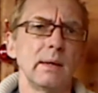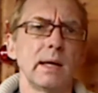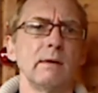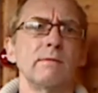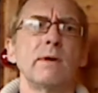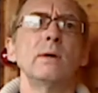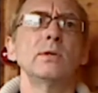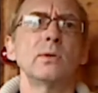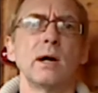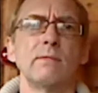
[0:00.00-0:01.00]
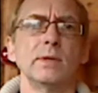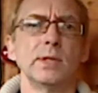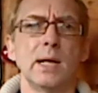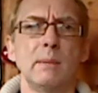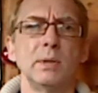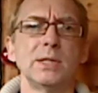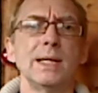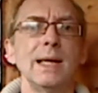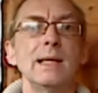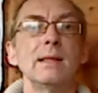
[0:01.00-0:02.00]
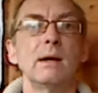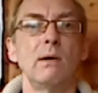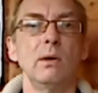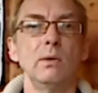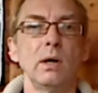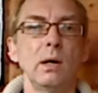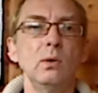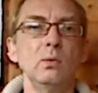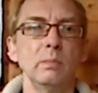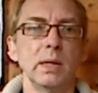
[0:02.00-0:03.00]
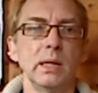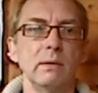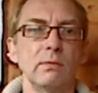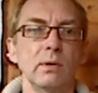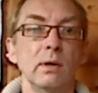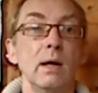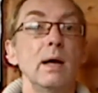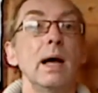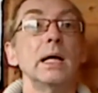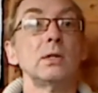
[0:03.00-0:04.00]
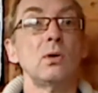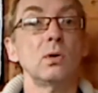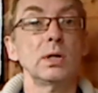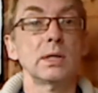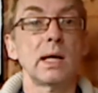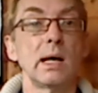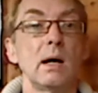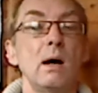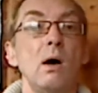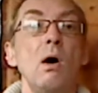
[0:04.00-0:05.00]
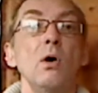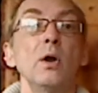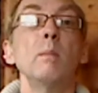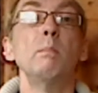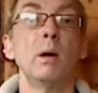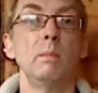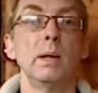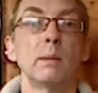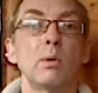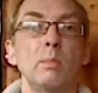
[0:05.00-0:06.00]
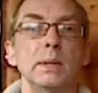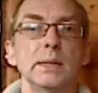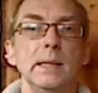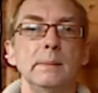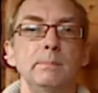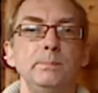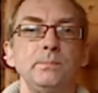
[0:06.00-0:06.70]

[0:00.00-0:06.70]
They can photograph a celebrity in their own home even, as long as they are on public property.